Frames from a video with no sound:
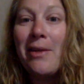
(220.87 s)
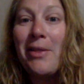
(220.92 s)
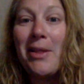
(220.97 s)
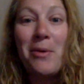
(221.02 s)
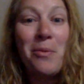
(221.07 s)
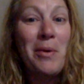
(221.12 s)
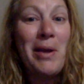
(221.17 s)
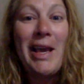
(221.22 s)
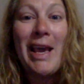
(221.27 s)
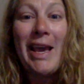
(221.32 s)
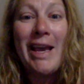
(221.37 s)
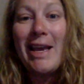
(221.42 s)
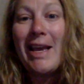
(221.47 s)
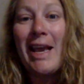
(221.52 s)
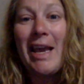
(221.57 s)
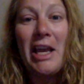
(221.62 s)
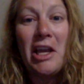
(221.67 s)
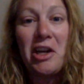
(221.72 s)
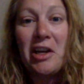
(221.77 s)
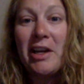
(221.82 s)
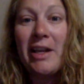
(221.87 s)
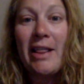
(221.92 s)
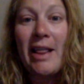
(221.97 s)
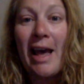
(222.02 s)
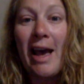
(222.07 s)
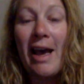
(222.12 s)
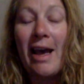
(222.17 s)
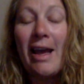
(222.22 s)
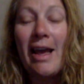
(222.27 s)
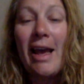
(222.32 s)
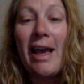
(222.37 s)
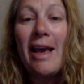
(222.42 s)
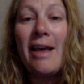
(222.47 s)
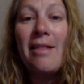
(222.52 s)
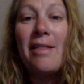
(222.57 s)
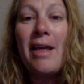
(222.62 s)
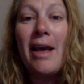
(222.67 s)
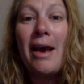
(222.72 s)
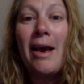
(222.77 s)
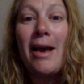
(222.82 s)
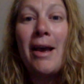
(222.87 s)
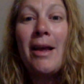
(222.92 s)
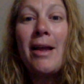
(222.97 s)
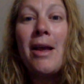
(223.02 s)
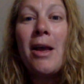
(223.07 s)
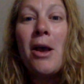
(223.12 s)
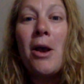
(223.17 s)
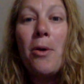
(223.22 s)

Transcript: that we can't carry that and that